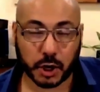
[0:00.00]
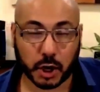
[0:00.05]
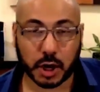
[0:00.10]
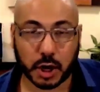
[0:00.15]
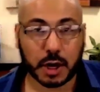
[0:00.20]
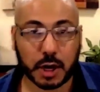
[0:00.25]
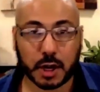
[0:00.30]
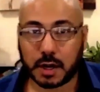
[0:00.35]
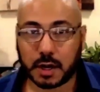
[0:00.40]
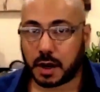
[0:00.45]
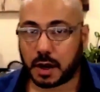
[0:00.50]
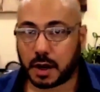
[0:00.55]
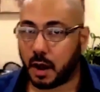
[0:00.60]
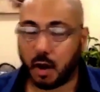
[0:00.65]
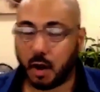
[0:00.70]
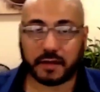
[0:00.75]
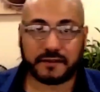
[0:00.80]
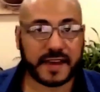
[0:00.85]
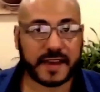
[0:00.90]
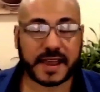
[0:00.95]
sure
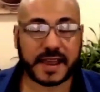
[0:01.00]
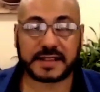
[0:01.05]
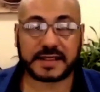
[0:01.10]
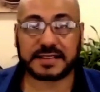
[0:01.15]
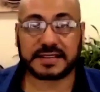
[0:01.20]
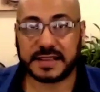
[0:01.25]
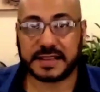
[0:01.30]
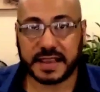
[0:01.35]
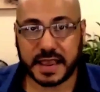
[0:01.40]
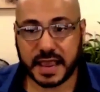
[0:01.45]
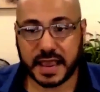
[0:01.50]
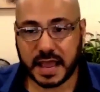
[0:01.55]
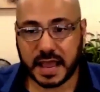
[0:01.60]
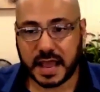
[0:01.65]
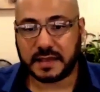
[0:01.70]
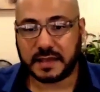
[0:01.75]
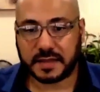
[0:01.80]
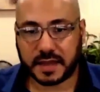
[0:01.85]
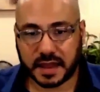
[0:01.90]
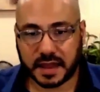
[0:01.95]
all the fans
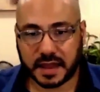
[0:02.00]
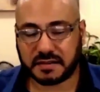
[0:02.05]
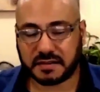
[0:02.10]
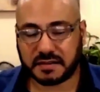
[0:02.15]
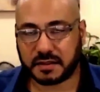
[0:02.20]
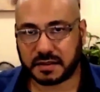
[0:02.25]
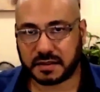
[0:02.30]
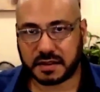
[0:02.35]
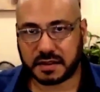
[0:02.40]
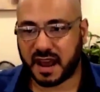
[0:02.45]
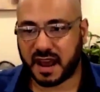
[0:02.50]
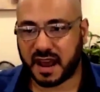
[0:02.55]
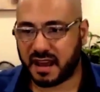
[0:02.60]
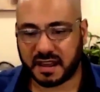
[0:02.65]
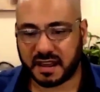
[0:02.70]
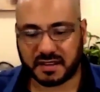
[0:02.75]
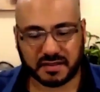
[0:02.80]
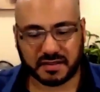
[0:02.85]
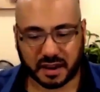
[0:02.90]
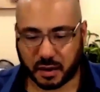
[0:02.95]
see, then
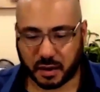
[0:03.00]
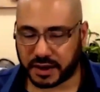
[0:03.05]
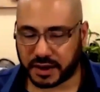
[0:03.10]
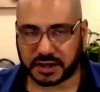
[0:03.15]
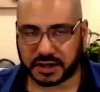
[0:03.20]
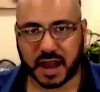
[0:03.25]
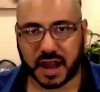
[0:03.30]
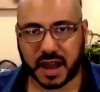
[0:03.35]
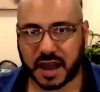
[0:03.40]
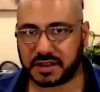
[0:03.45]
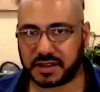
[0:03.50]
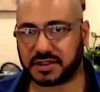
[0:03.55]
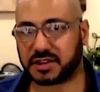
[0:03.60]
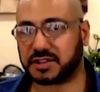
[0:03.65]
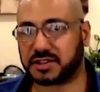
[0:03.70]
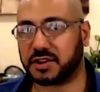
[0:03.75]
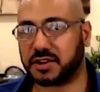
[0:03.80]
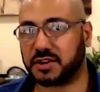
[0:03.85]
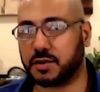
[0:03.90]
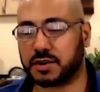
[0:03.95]
yeah, the quick shot
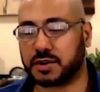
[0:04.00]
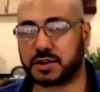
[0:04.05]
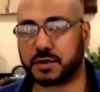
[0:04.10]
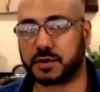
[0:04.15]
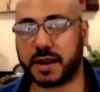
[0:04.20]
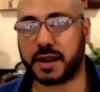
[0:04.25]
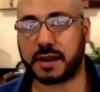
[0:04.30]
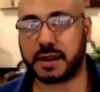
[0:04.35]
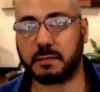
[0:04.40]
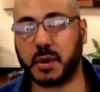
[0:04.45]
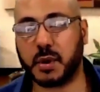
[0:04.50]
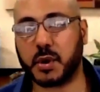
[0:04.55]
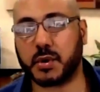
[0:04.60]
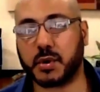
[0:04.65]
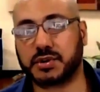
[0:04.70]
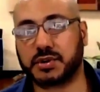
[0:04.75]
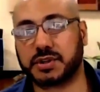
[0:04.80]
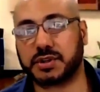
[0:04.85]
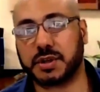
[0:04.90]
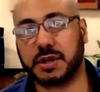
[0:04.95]
is just to do a straight
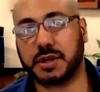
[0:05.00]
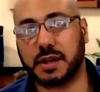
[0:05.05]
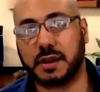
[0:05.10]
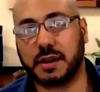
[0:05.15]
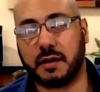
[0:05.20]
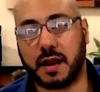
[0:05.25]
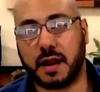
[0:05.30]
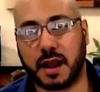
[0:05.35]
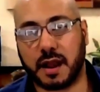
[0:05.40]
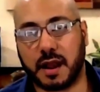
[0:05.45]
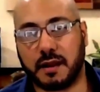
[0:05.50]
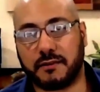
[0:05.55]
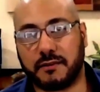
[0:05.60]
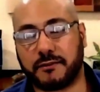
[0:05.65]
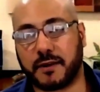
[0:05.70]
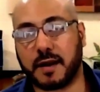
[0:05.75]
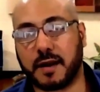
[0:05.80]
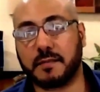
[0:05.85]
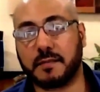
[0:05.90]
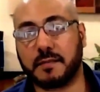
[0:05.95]
boost
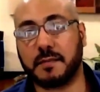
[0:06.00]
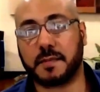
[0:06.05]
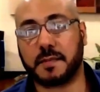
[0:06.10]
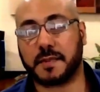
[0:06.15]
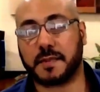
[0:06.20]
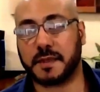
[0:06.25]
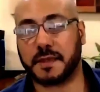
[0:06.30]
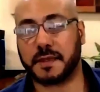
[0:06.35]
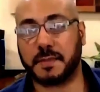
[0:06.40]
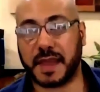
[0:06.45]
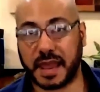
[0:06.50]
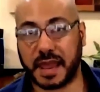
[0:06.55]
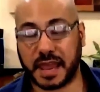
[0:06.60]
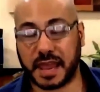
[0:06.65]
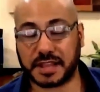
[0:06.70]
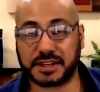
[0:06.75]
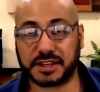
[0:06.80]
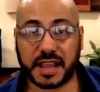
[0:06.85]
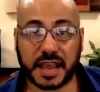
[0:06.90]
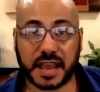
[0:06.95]
from the
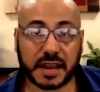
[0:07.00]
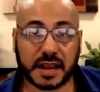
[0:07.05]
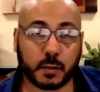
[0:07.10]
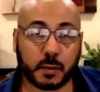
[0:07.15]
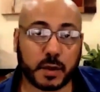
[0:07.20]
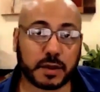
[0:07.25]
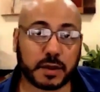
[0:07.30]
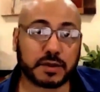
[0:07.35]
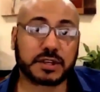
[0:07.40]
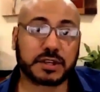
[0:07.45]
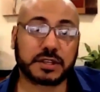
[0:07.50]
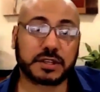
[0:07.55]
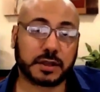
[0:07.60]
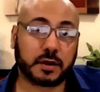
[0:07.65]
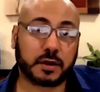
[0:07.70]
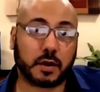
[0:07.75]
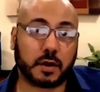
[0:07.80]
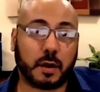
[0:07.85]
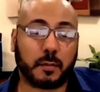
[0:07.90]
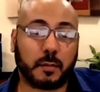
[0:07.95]
page, and it will
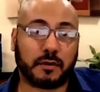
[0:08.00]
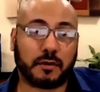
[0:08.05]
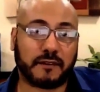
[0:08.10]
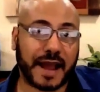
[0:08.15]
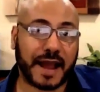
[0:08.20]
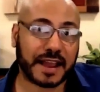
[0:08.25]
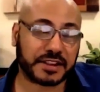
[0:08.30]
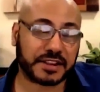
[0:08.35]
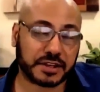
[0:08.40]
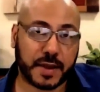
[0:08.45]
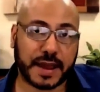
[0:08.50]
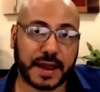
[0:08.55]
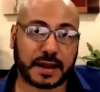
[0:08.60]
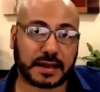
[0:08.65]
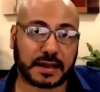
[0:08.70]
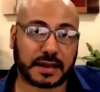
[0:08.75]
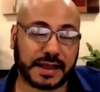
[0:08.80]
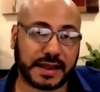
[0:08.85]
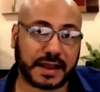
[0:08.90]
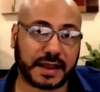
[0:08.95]
still provide
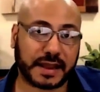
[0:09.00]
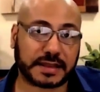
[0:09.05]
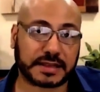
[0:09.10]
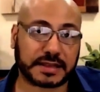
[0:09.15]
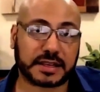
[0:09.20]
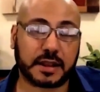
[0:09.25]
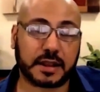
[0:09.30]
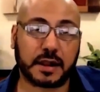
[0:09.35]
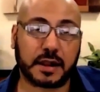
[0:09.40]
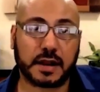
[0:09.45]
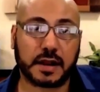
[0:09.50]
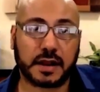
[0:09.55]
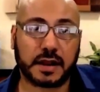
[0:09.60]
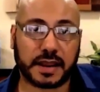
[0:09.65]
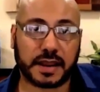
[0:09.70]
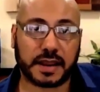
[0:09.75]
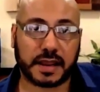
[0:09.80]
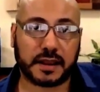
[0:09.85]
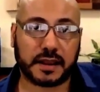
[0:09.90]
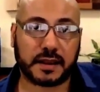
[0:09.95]
you analytics
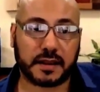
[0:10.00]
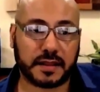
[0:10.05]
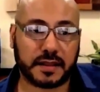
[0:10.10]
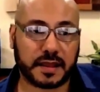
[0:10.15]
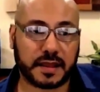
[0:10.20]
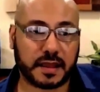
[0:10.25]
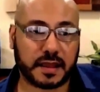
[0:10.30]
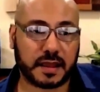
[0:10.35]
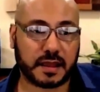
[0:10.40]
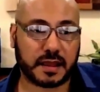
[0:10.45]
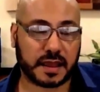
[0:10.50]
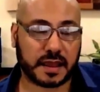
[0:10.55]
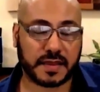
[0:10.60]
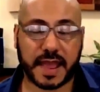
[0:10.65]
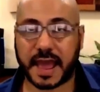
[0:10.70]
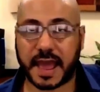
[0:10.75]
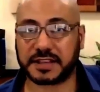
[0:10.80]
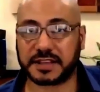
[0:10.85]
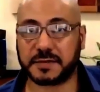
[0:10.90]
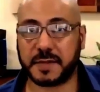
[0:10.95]
in the
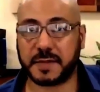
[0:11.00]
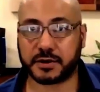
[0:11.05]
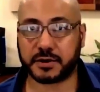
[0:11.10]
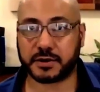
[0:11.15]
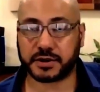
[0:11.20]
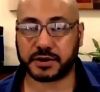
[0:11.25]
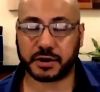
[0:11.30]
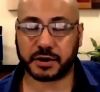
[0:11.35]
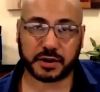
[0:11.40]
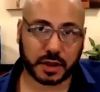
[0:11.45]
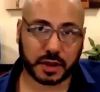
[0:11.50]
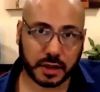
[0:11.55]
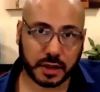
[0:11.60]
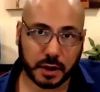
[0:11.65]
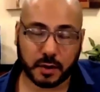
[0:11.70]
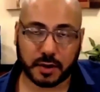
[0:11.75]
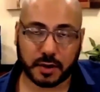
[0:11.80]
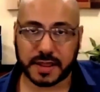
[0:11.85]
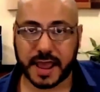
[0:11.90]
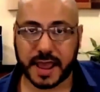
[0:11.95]
Ads Manager. You
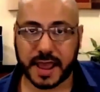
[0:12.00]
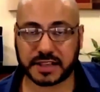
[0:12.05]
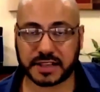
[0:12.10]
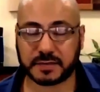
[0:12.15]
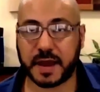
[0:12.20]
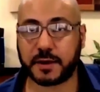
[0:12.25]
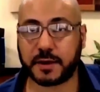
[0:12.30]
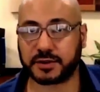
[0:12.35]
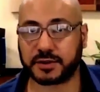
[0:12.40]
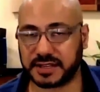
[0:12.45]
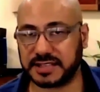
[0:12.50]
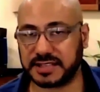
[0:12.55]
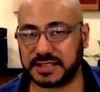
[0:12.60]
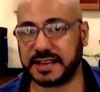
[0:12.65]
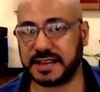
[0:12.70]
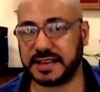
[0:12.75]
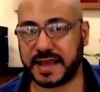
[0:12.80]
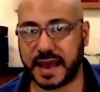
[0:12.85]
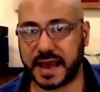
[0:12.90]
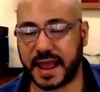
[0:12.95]
can go into the Ads Manager
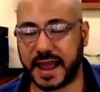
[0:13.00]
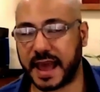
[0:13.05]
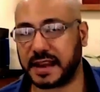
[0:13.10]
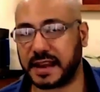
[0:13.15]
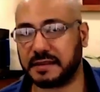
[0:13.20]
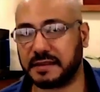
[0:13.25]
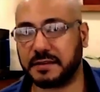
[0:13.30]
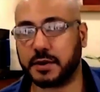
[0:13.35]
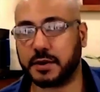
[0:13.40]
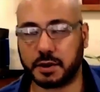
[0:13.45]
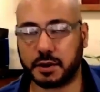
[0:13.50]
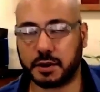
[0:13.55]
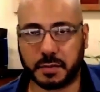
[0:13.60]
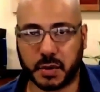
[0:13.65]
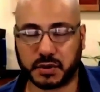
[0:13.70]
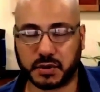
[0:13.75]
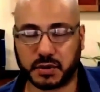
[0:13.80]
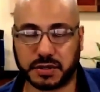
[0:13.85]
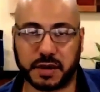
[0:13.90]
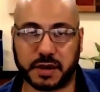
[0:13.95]
and see that ad even though
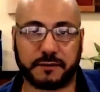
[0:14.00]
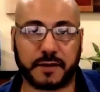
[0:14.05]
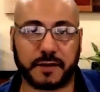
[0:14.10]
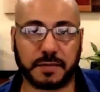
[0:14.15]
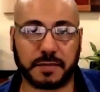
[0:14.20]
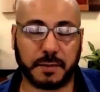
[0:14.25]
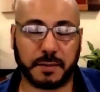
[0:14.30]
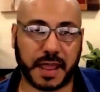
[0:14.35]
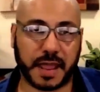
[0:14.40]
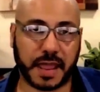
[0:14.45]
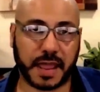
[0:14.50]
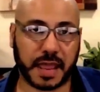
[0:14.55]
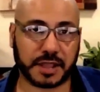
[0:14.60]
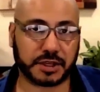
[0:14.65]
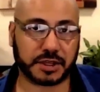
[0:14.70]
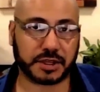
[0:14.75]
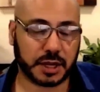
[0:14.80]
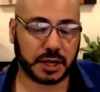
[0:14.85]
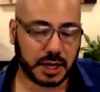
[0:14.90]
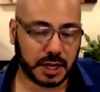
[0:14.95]
you boosted it from the
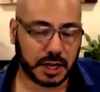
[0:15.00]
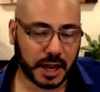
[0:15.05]
page.